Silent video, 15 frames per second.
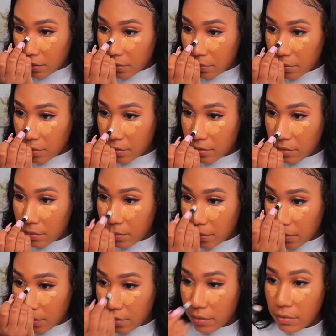little bit to
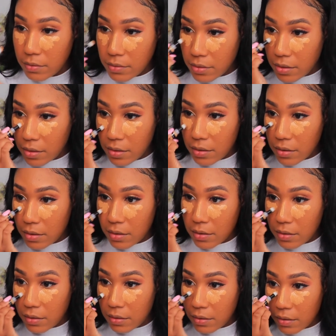my nose here. I'm
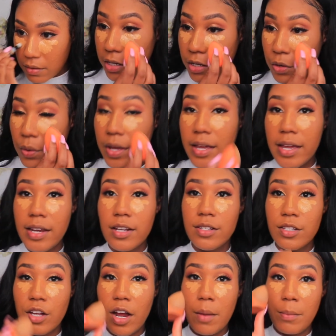gonna go ahead and
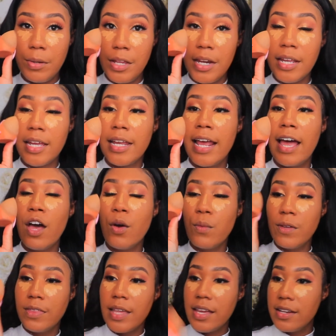start blending it out
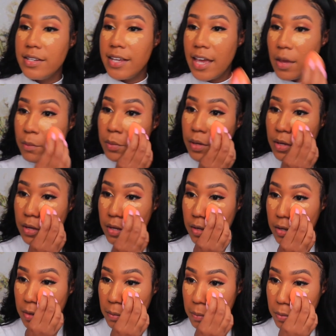with a damp
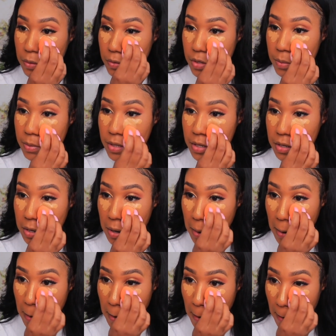beauty
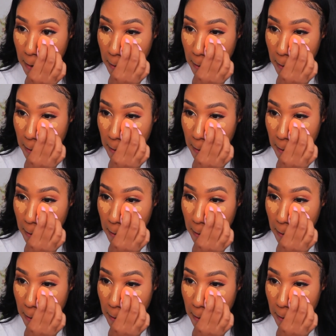blender.